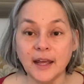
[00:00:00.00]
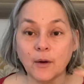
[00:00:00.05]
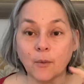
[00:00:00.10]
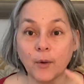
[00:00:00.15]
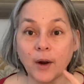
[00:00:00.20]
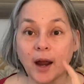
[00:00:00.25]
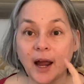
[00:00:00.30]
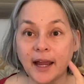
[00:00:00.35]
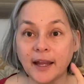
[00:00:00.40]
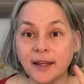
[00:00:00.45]

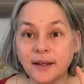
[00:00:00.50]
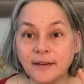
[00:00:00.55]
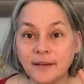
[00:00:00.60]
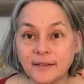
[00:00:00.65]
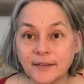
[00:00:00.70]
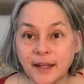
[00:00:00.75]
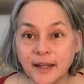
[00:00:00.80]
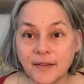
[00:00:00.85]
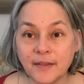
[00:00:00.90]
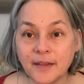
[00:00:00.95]
where I can
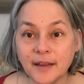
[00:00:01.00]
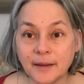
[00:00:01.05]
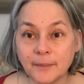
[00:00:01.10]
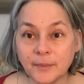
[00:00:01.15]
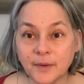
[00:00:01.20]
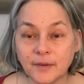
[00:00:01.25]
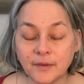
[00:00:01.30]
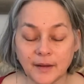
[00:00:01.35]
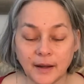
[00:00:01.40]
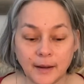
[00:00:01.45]
send them
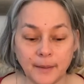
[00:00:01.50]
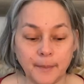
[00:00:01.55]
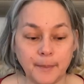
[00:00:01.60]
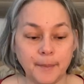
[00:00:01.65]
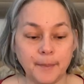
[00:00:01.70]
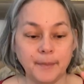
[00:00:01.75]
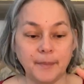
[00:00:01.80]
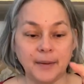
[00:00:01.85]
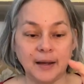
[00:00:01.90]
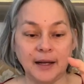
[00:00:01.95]

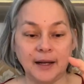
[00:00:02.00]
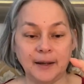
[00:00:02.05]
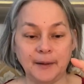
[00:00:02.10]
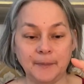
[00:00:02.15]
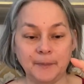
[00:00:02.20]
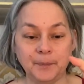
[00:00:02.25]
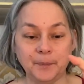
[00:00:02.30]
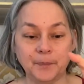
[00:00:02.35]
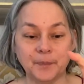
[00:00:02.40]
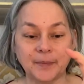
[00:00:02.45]
some
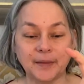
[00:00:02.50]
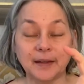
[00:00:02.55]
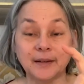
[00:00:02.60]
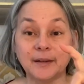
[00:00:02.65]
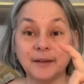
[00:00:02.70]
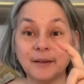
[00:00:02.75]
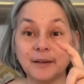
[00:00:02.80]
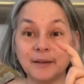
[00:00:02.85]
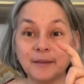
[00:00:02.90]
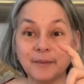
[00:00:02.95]

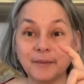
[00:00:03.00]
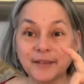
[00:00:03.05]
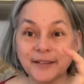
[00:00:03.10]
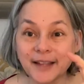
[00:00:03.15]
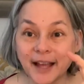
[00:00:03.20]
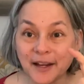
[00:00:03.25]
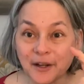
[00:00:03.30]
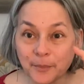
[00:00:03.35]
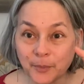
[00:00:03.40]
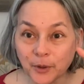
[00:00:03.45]

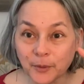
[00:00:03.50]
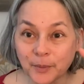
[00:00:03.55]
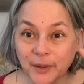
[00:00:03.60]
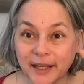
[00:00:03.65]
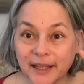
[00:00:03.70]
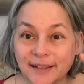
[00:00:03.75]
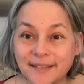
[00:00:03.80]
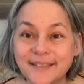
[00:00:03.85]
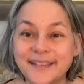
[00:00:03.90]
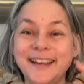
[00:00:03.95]
signed book
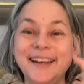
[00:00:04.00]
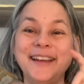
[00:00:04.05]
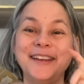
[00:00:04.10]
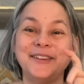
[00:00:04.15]
plates.